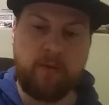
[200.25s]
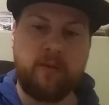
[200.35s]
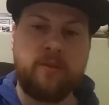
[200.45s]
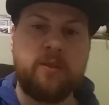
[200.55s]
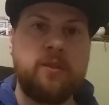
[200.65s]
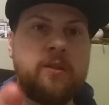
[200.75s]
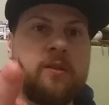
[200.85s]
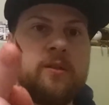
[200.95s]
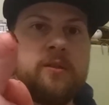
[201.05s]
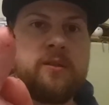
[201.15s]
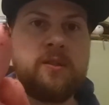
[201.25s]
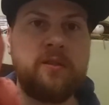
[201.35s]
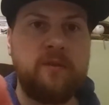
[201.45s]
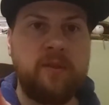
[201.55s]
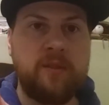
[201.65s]
Let's see
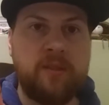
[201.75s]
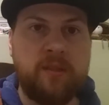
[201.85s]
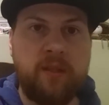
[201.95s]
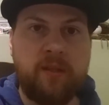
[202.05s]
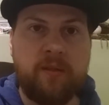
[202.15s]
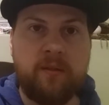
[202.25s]
if you can see that.